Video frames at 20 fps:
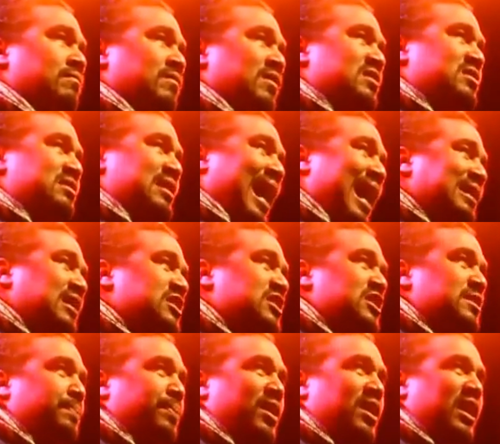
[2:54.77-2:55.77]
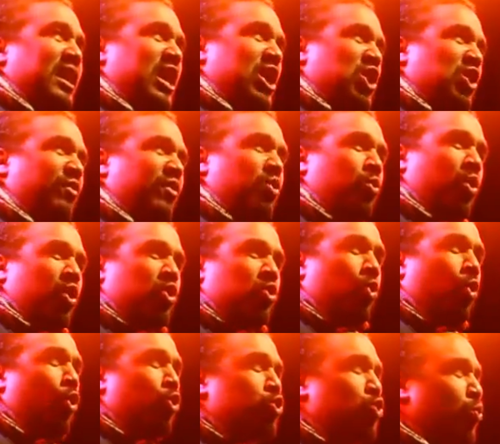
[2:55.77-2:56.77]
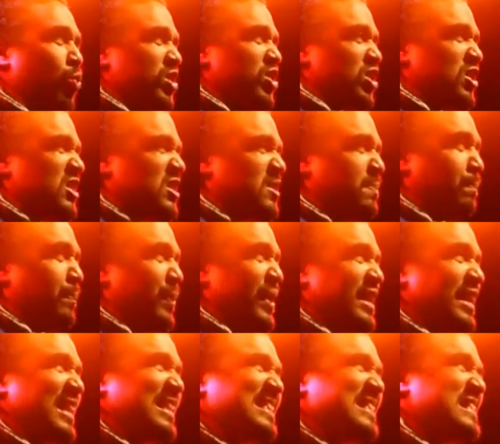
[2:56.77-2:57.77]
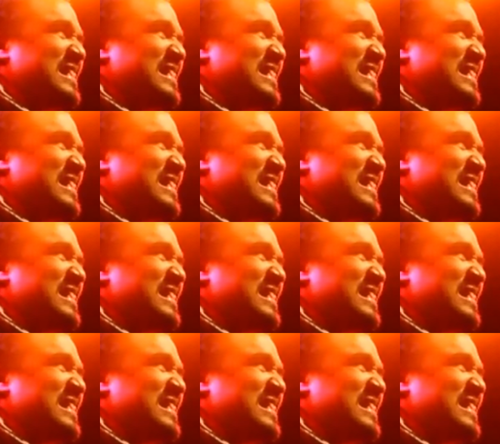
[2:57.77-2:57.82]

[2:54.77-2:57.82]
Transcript: It's not that she's being ignorant or ignoring you when you're speaking,